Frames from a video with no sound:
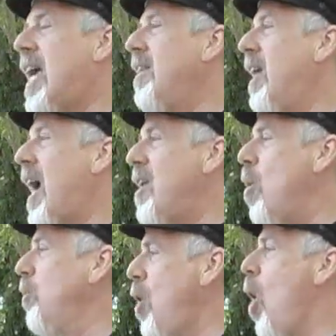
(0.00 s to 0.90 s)
saying that I
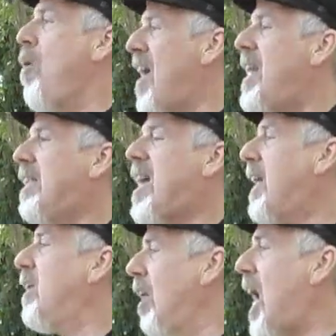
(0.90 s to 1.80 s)
don't know of any
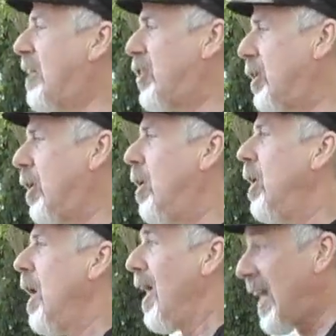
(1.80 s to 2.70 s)
technological,
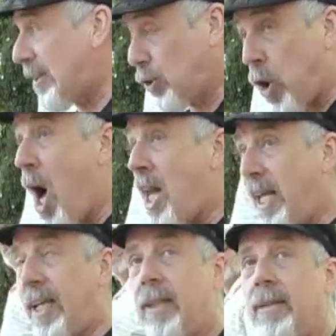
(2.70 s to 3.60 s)
electronic
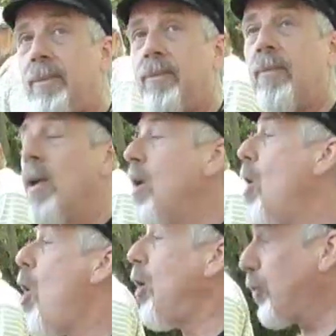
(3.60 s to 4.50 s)

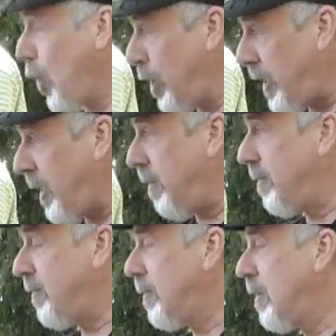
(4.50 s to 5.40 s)
alternative
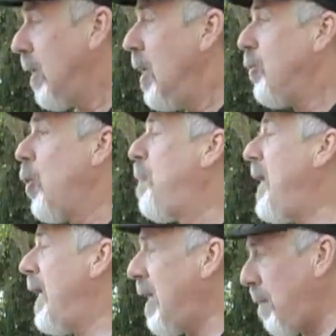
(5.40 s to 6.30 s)
to
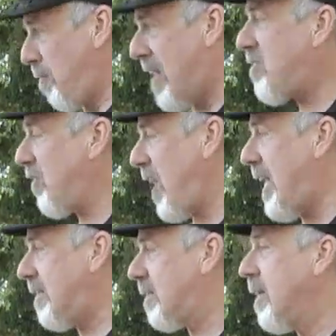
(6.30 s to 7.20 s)
being face-to-face.
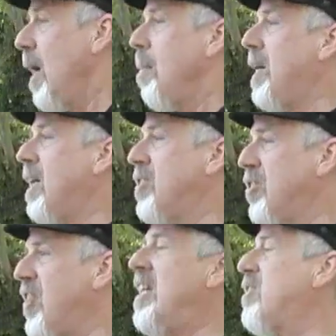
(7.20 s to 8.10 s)
-face. Because
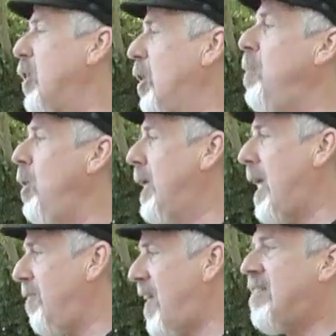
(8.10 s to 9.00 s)
there's things that are
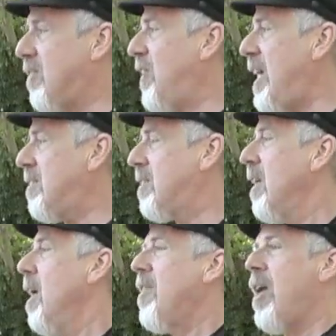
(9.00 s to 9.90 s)
communicated face-to-face
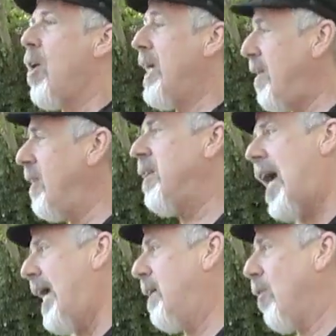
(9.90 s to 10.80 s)
-face that are even
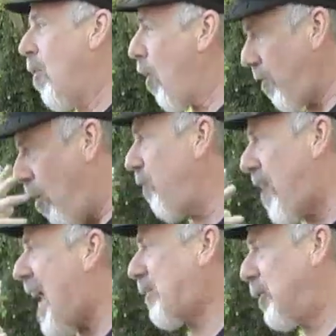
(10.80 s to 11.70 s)
like
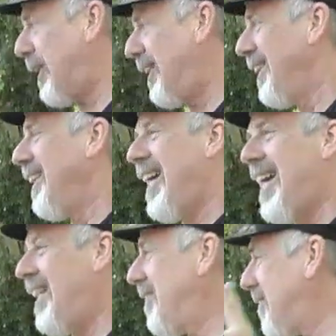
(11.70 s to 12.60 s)
olfactory.
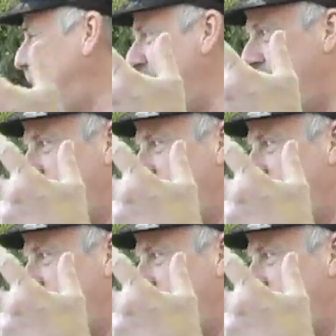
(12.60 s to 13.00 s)
And, you know,